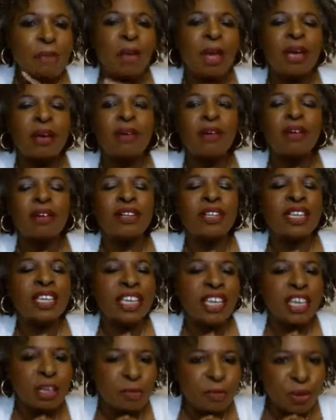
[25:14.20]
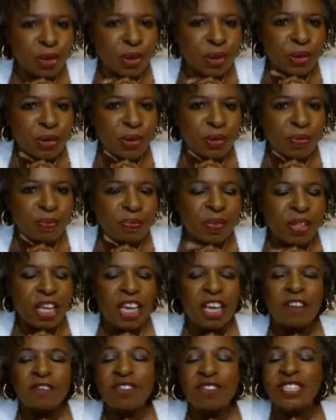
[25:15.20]
May God keep you.
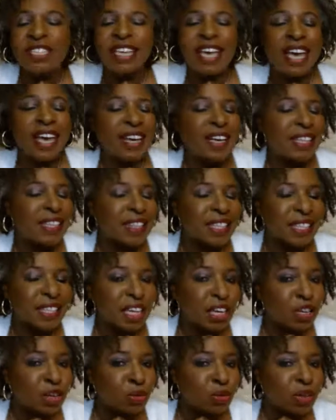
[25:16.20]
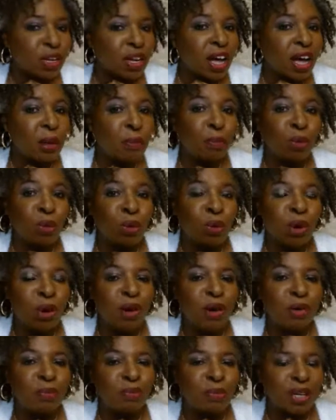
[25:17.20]
If there's anything that you would like more
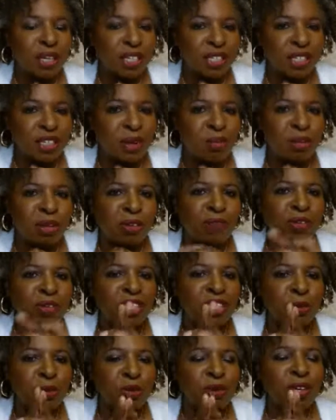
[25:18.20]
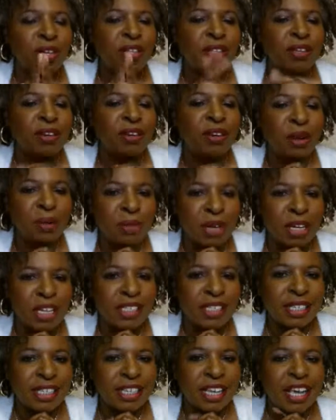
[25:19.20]
on, please don't be afraid to put it in the
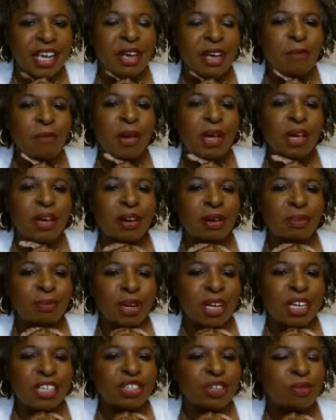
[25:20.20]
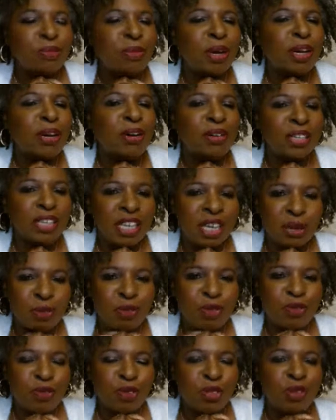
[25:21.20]
comments. May God bless you. May God
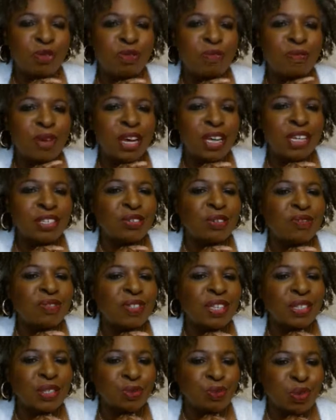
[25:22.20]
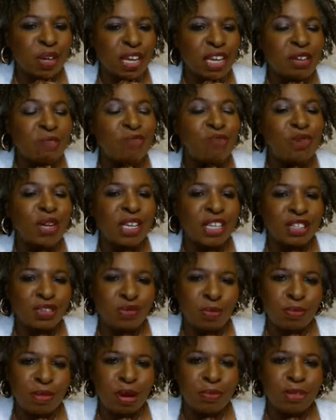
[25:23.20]
keep you for the remainder of this week.
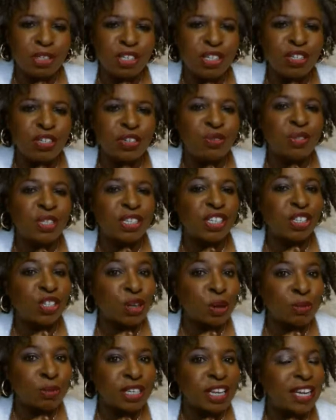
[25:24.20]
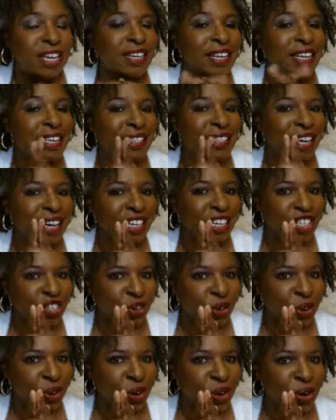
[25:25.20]
Please remember to do the stop technique. That is
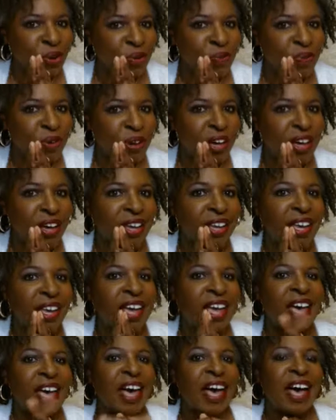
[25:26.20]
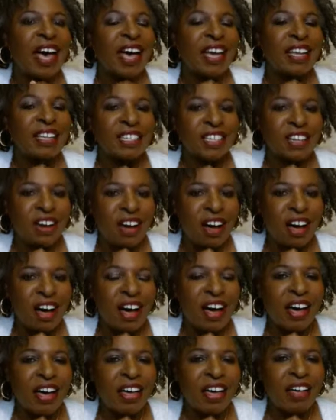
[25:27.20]
your homework. And
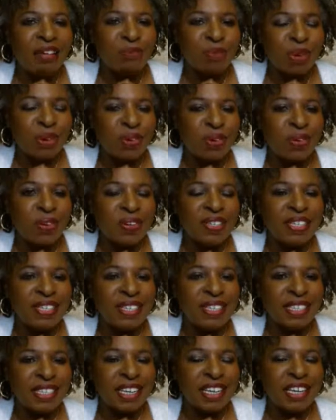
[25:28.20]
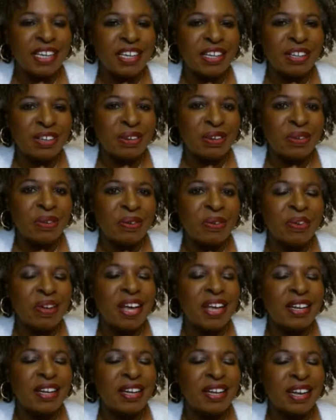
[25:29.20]
I will see you
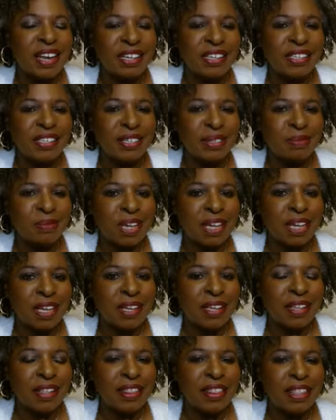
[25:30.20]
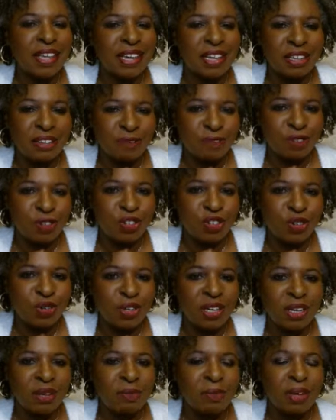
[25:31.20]
next week. Thank you for
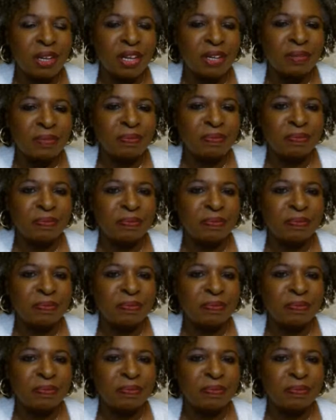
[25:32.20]
joining me.